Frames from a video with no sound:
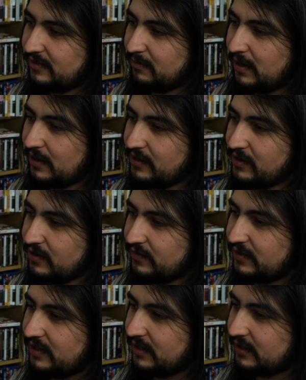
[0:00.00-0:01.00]
My Year
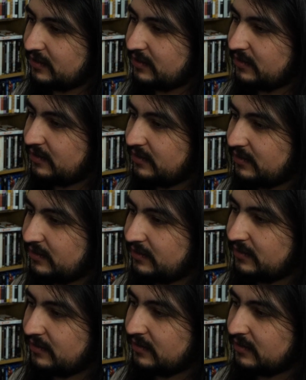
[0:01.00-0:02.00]
of Dicks.
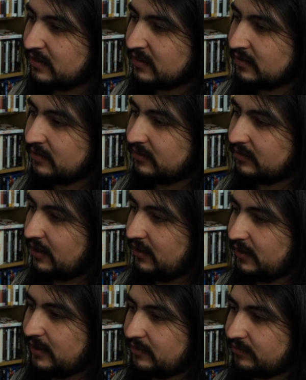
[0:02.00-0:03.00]

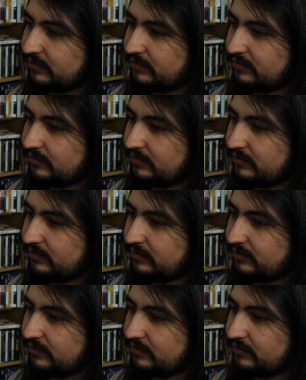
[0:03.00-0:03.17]
Alright.